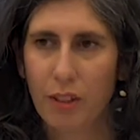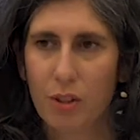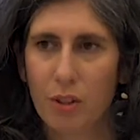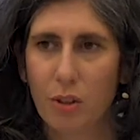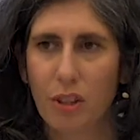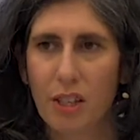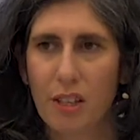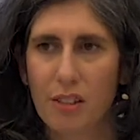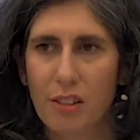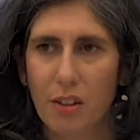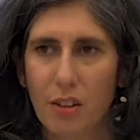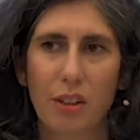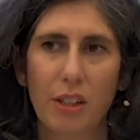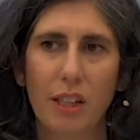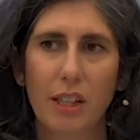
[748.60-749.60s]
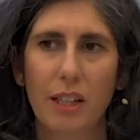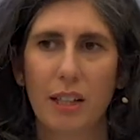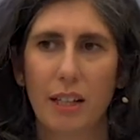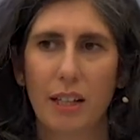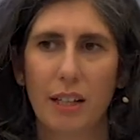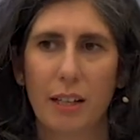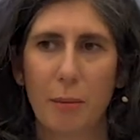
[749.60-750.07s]
So these are the
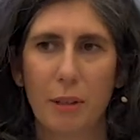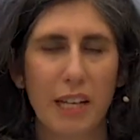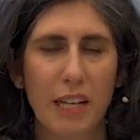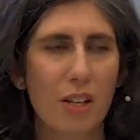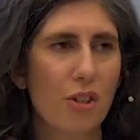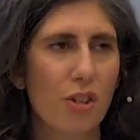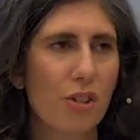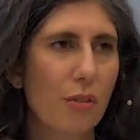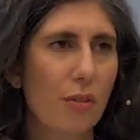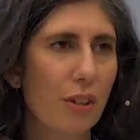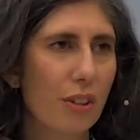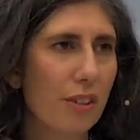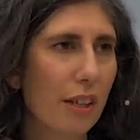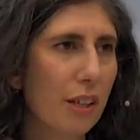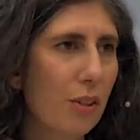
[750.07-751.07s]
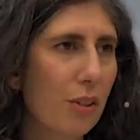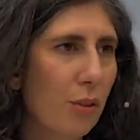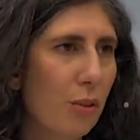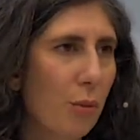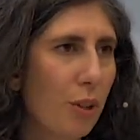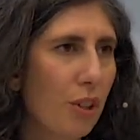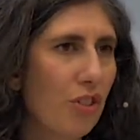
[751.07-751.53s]
obligations of the states
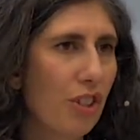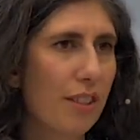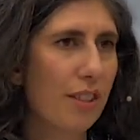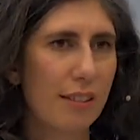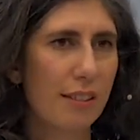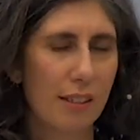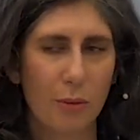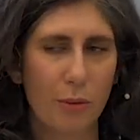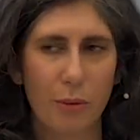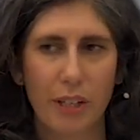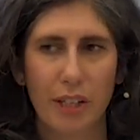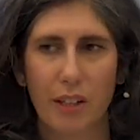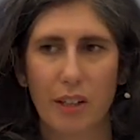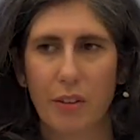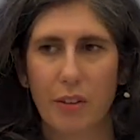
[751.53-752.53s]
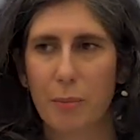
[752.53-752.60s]
for which as ESA we are